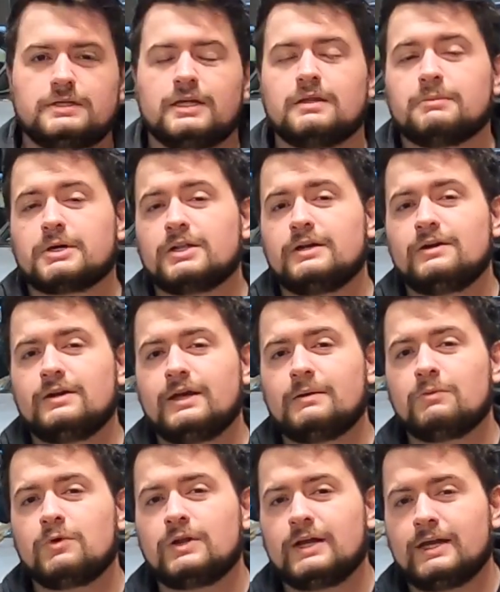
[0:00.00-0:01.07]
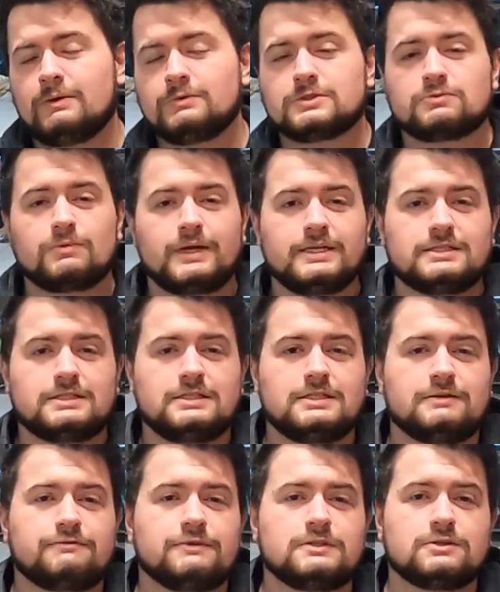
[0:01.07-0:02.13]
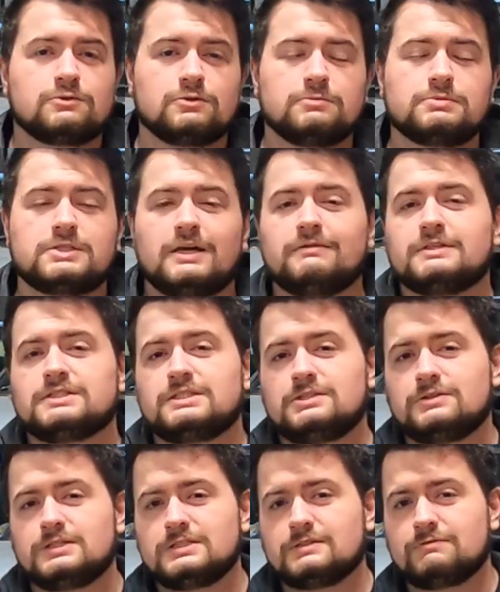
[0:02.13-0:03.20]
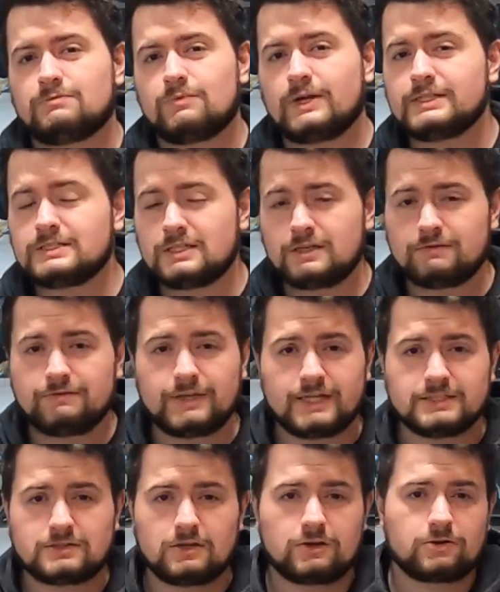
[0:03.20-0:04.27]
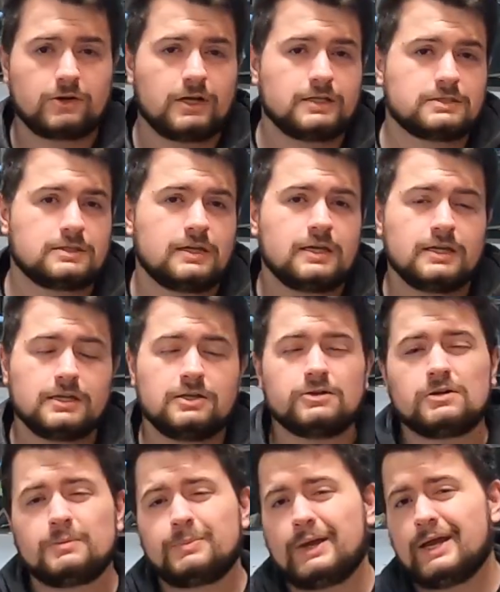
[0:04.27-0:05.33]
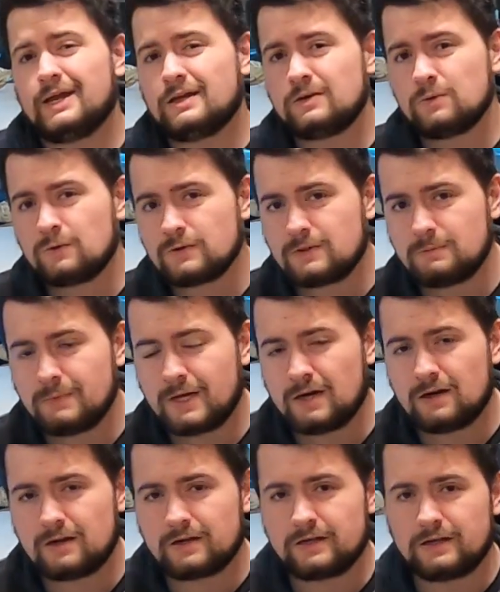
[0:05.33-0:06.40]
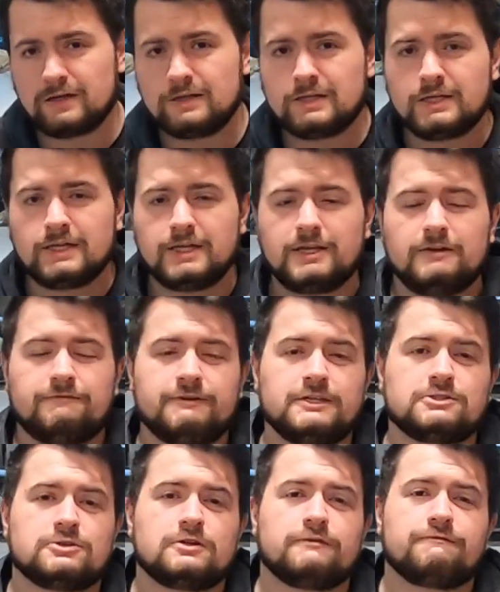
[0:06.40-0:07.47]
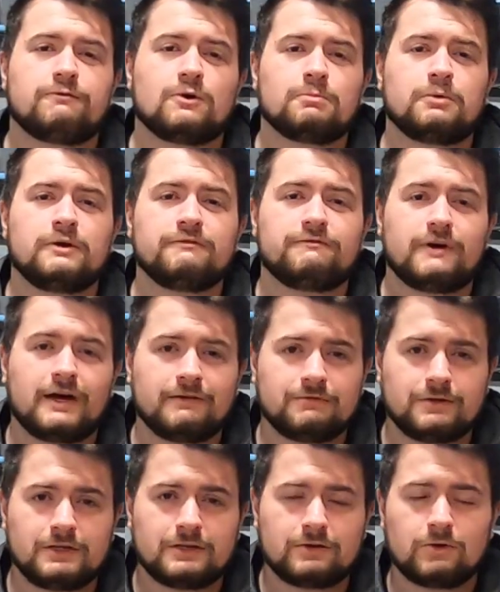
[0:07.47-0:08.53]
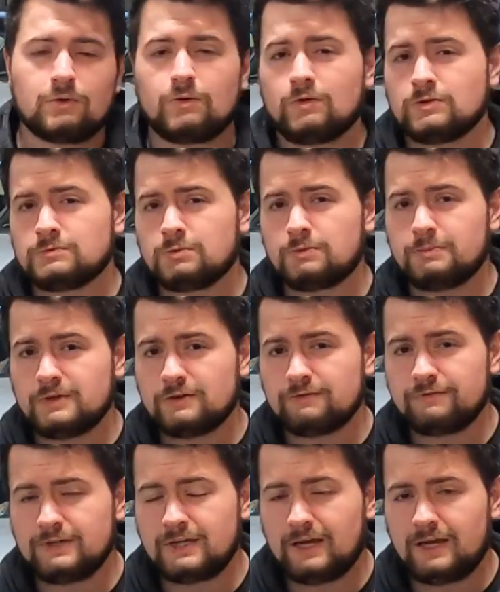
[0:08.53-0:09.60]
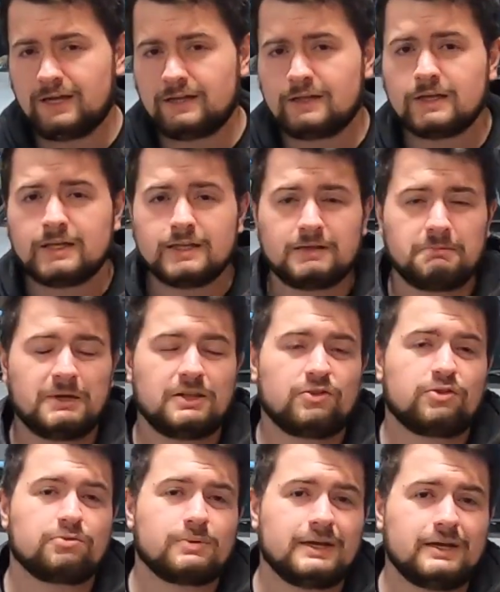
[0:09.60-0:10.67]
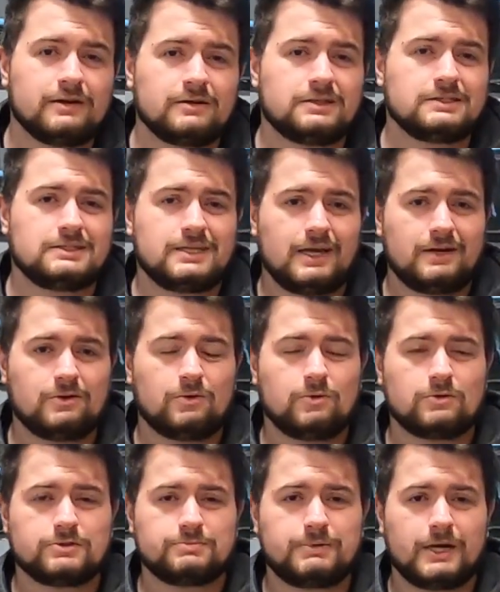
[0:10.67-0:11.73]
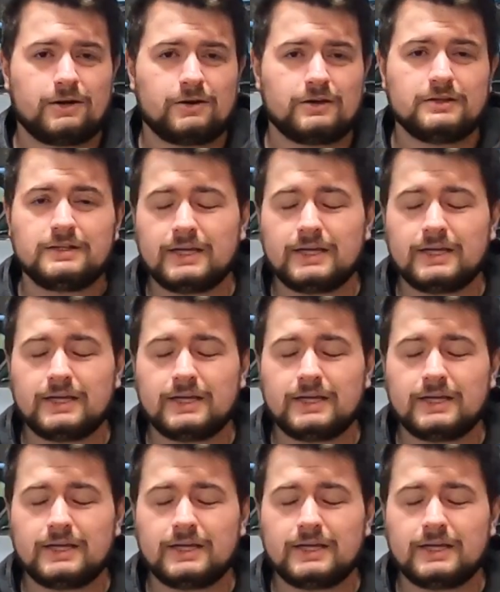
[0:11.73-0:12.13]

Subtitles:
Now the McLaren M8A was raced in different Group 7 series of racing events across Europe and North America. It featured a 4.5-liter Oldsmobile V8 that made 310 horsepower.